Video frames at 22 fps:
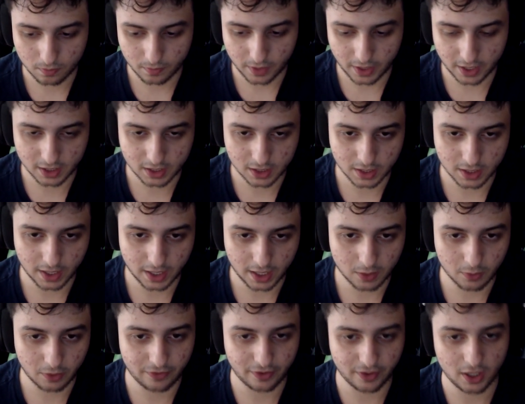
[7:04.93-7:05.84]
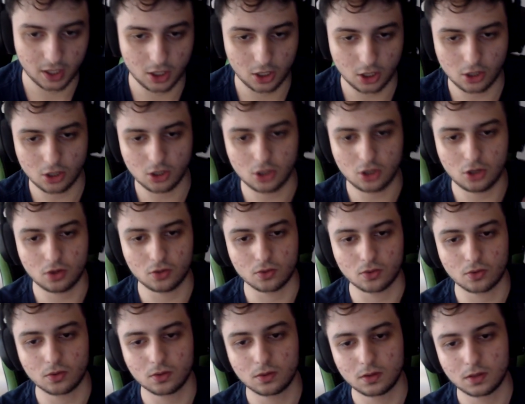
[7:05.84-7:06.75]
It's with a
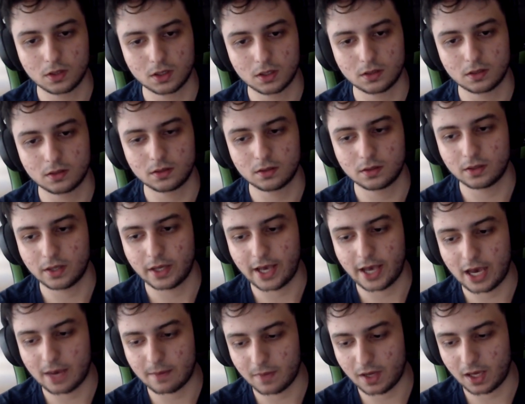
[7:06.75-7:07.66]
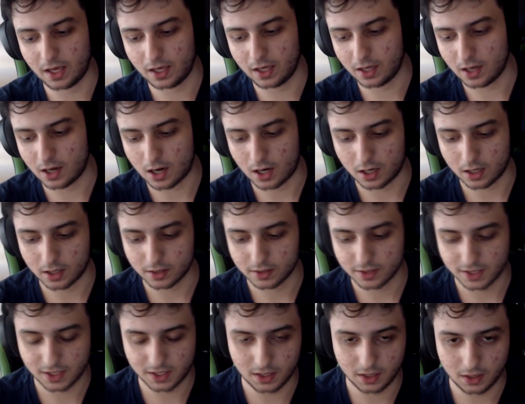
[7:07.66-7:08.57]
U,
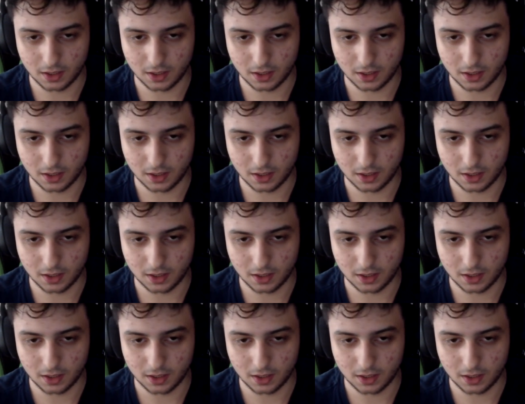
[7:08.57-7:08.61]
Marcus.